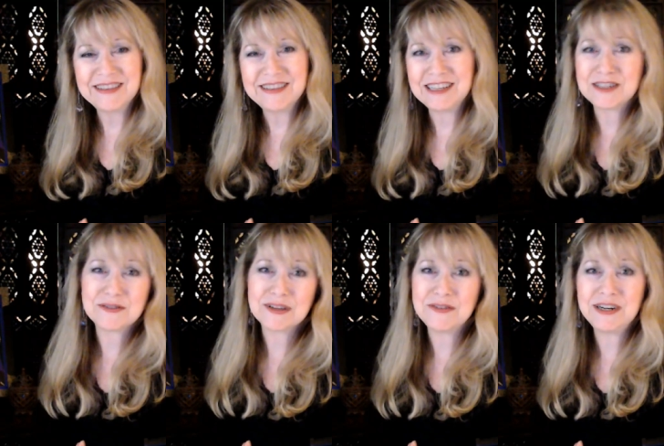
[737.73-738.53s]
That's
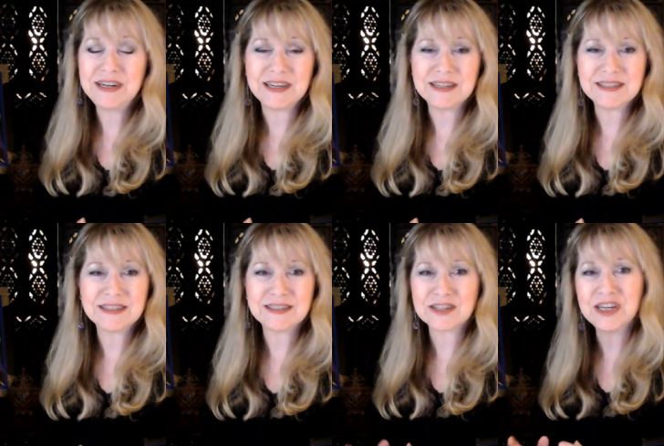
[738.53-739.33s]
really what it is.
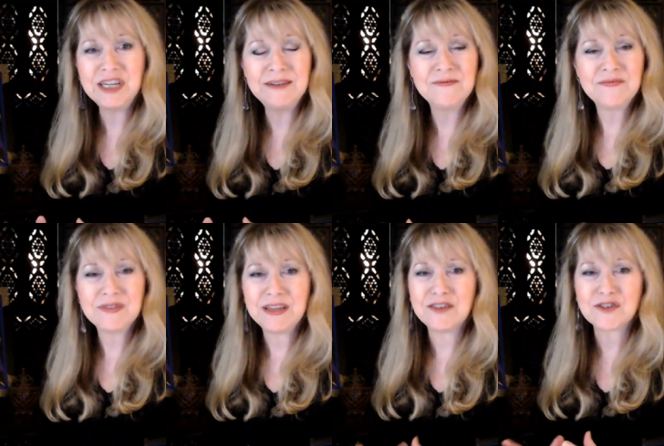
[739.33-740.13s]
It's good,
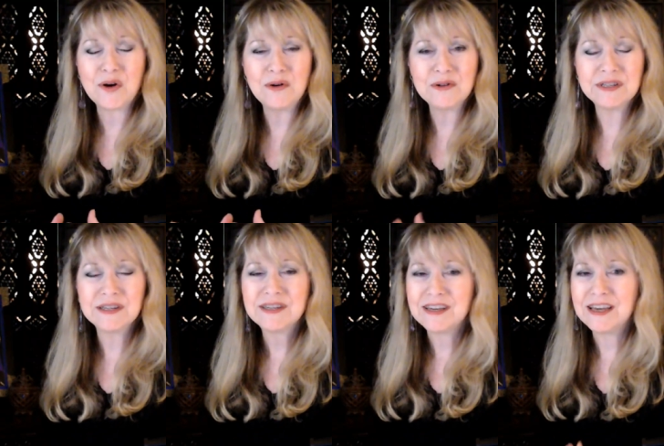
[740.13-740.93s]
it's gold,
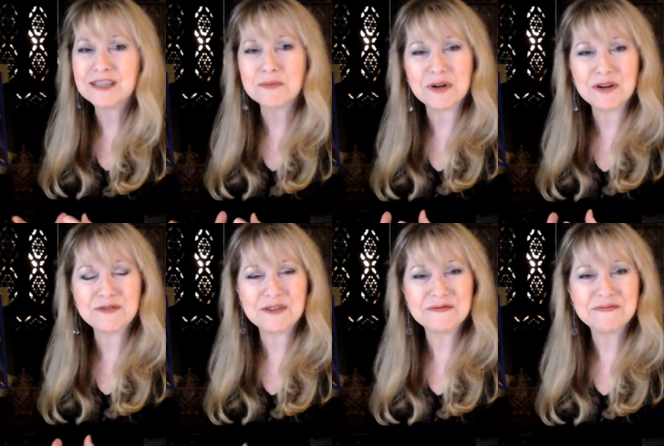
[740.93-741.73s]
it's
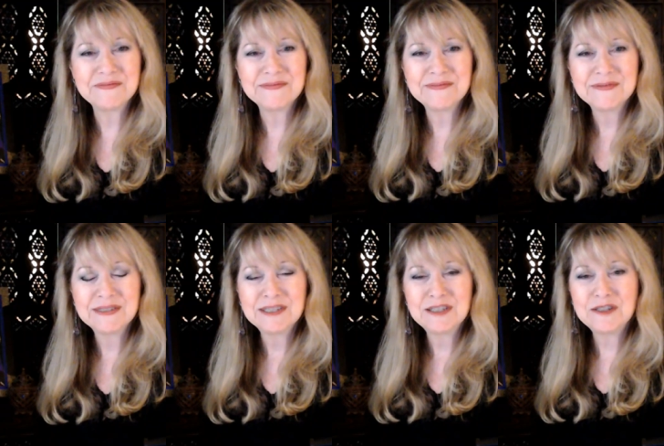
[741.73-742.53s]
wonderful.
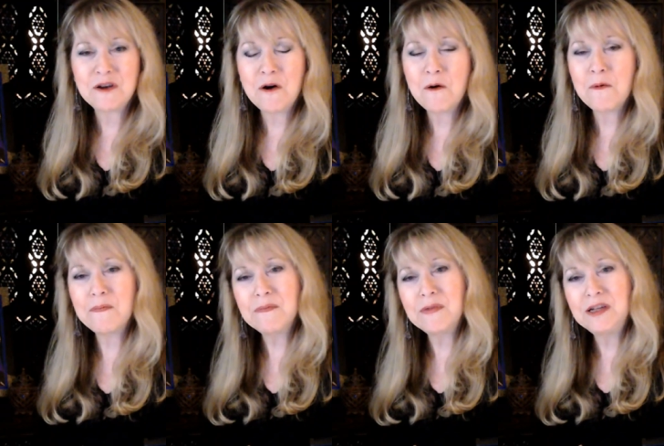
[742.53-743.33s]
So
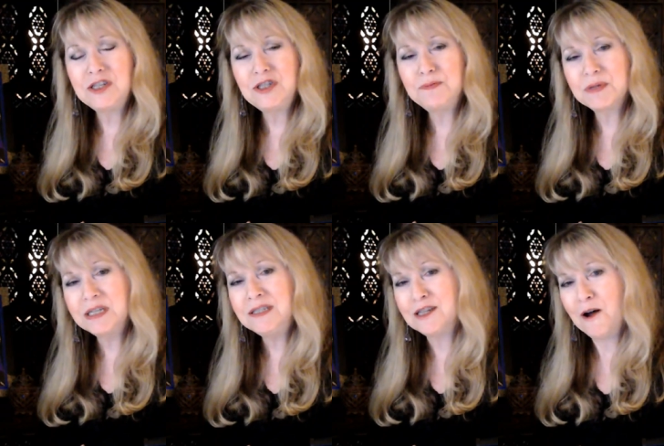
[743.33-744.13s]

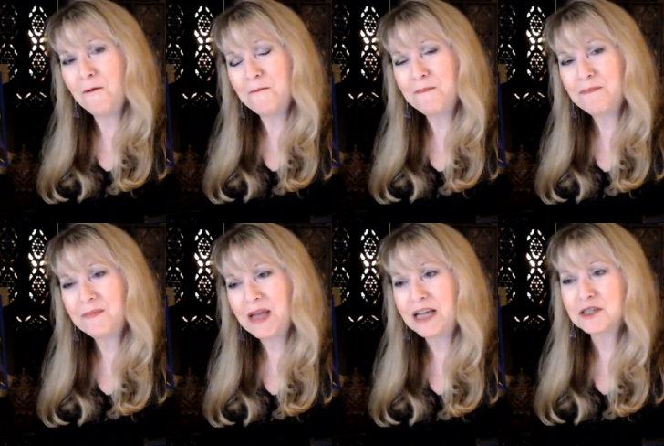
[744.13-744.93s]
please know,
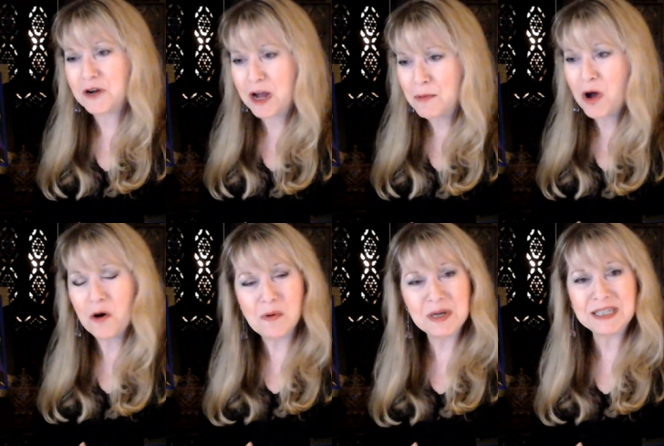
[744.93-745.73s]
as Grandma
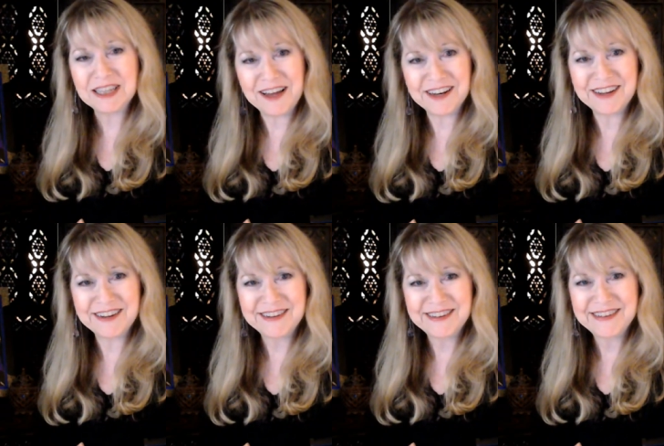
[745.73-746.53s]
always said,
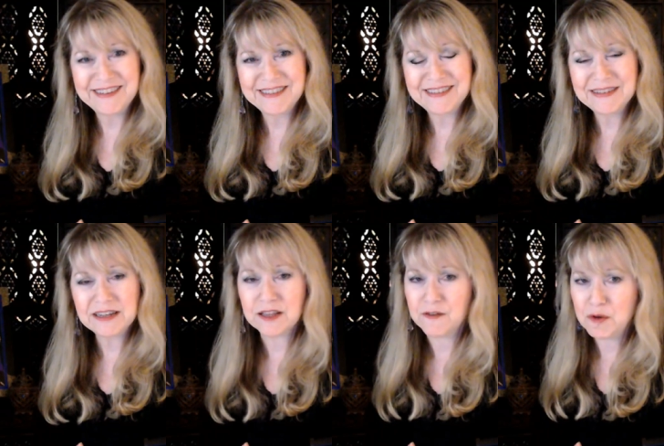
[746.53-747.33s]
I
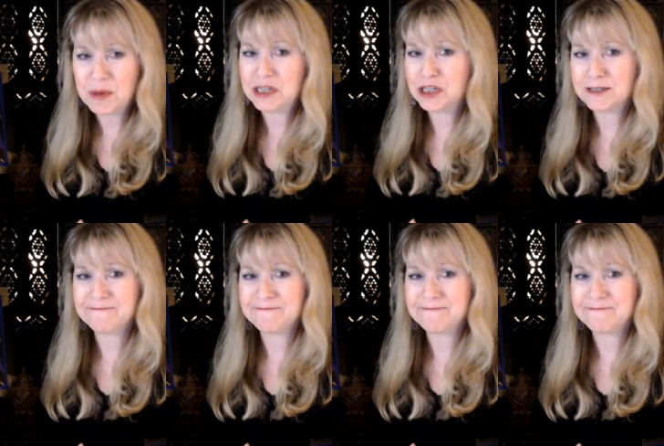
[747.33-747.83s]
love you bunches.